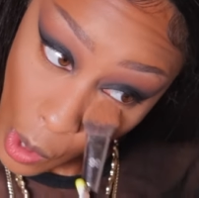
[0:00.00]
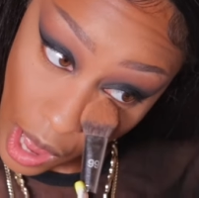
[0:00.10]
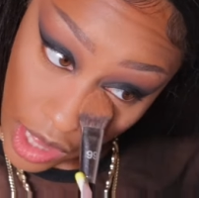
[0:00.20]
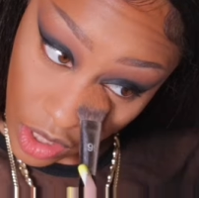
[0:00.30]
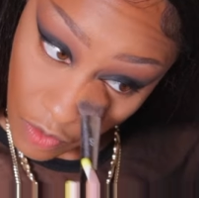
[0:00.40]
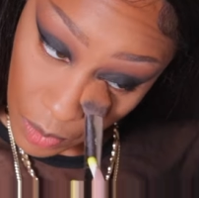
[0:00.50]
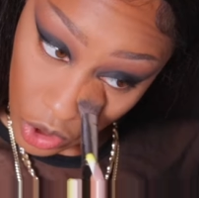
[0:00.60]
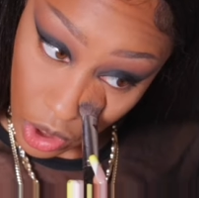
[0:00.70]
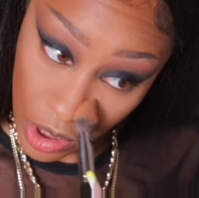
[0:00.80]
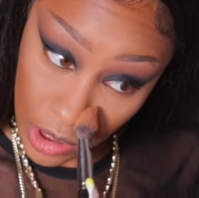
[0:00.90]
I love my
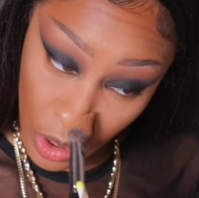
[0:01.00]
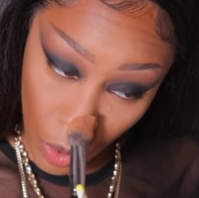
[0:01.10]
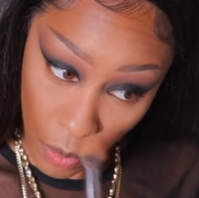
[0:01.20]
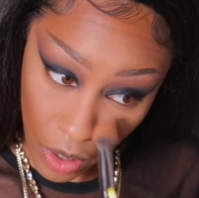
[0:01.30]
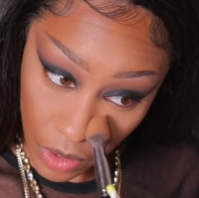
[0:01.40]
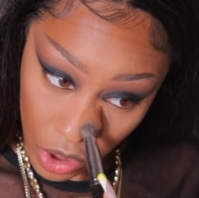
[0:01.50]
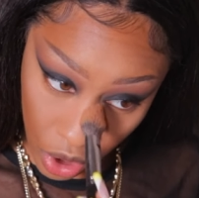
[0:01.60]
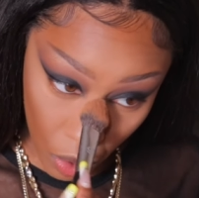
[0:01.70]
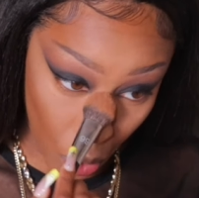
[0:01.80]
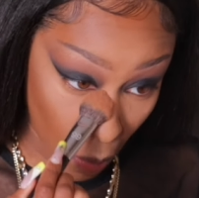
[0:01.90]
Charlotte Tilbury
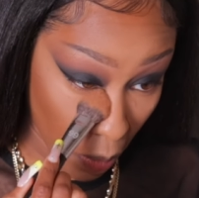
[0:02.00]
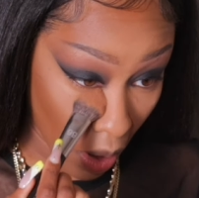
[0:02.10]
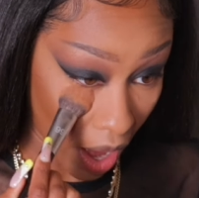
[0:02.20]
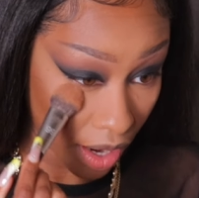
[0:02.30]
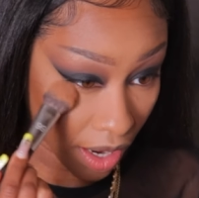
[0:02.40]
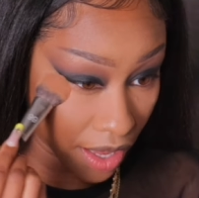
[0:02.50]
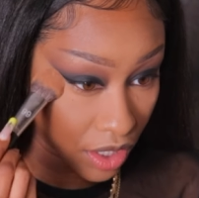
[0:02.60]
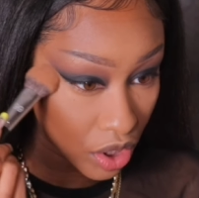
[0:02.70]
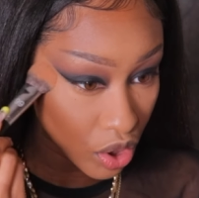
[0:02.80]
too, but I like